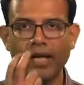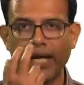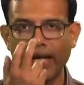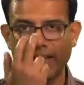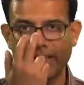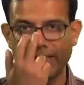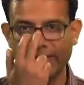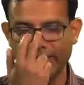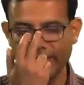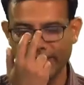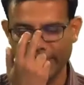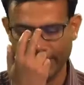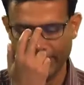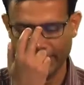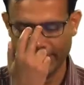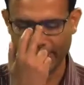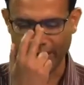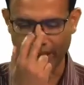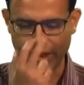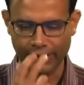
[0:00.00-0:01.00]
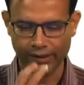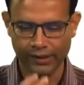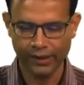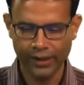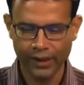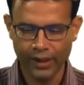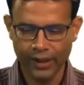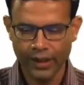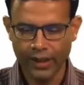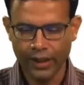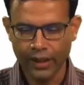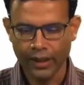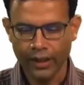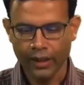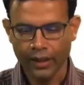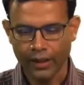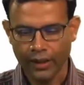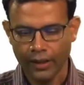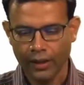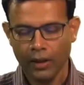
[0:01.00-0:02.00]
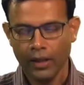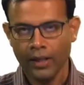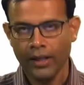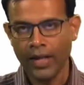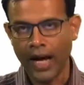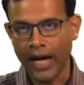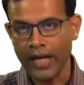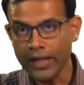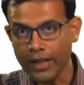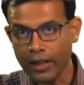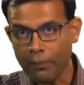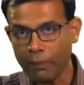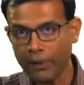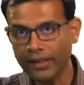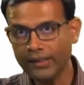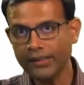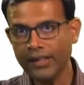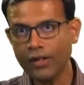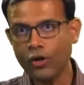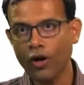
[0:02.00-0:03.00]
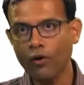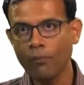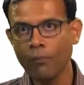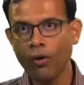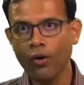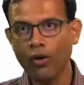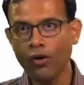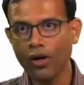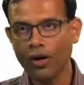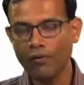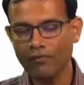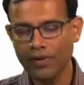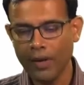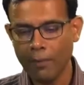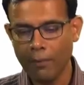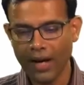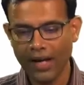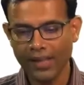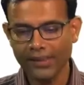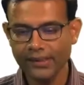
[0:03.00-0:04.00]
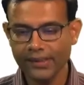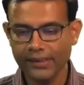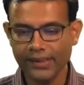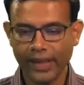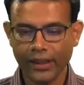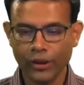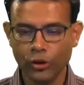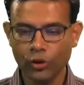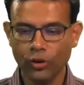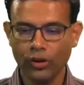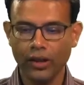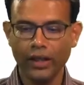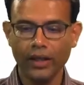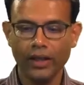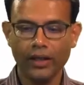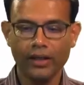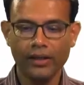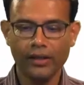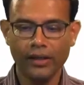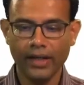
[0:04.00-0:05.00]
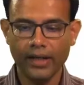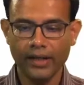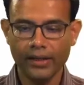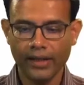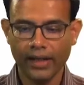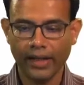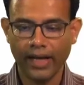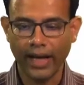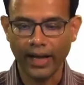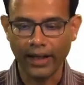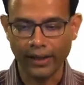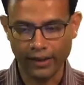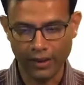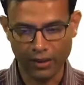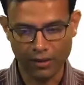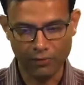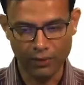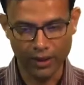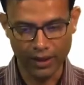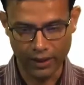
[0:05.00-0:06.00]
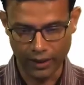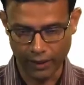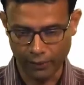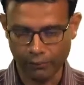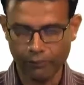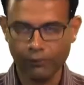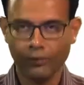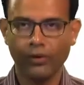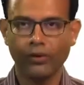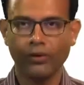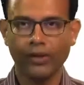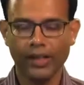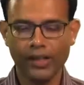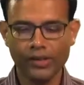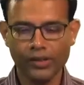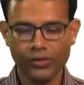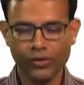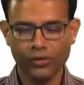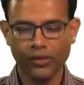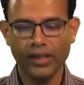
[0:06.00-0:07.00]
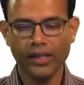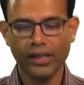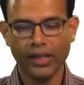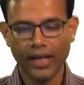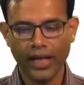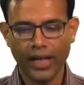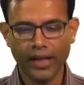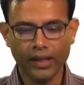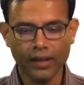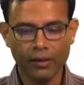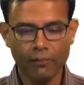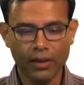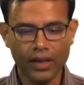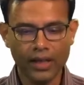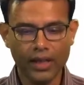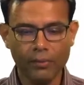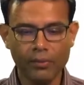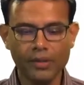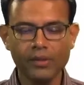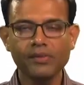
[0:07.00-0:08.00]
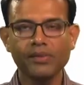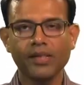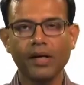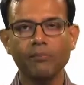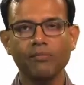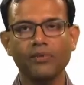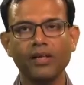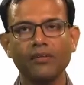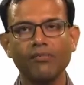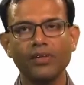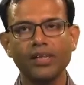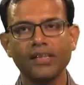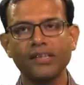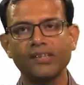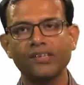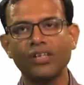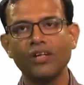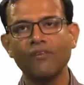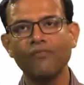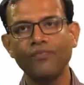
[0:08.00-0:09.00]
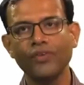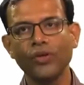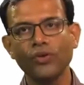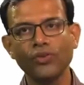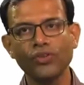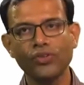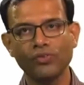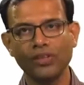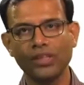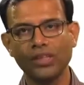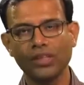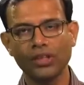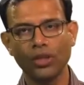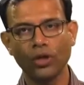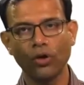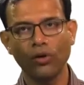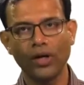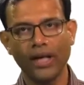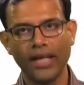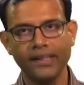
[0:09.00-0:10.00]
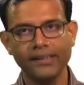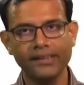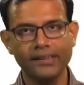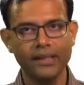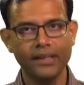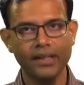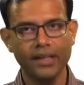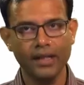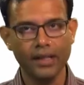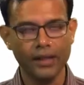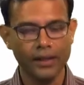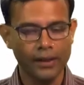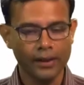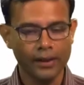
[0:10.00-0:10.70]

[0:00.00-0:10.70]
galaxies and stars. 90% or more of the mass is actually in the intergalactic medium. Okay. So, intergalactic medium is something which is diffuse, which is low density,